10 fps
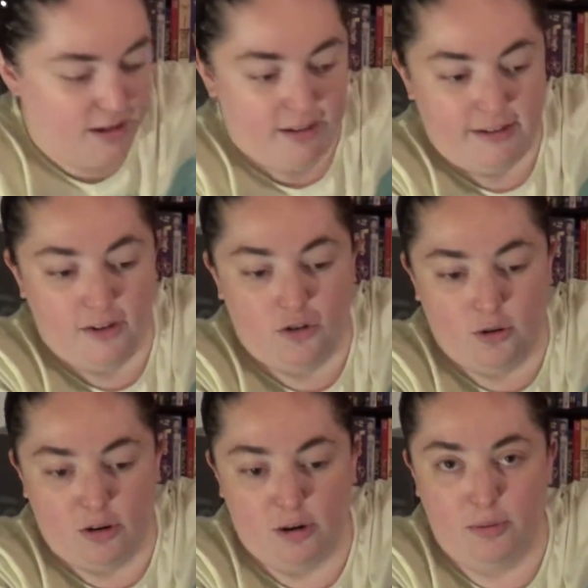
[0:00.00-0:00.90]
this
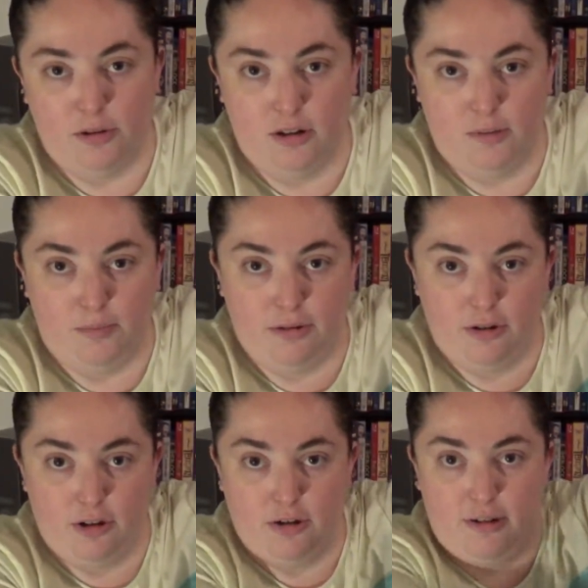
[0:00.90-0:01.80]
adorable
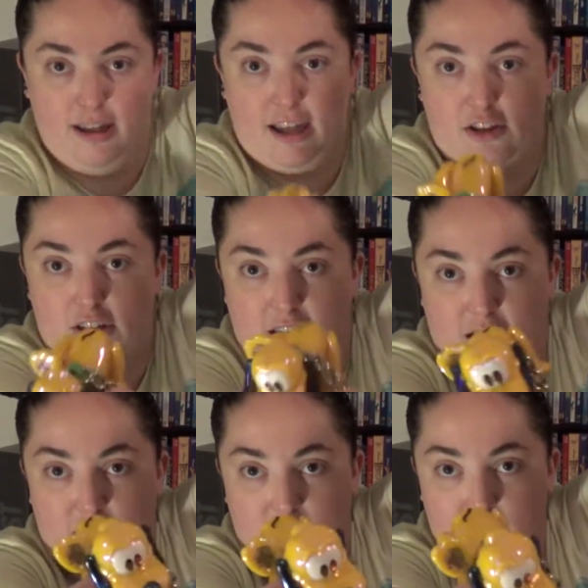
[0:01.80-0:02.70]
Pluto
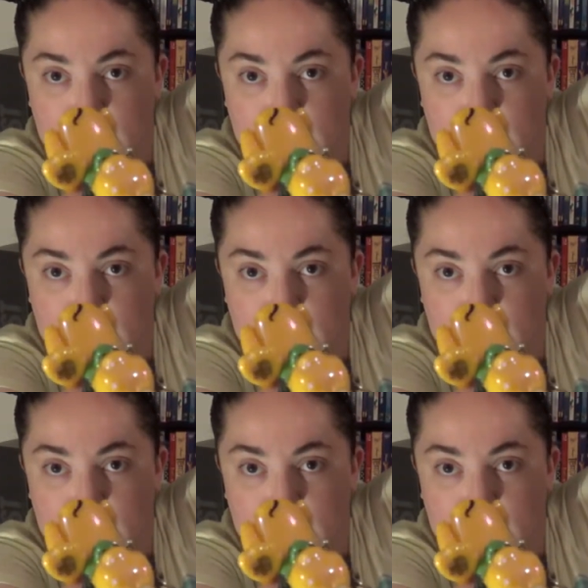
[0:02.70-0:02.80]
keychain.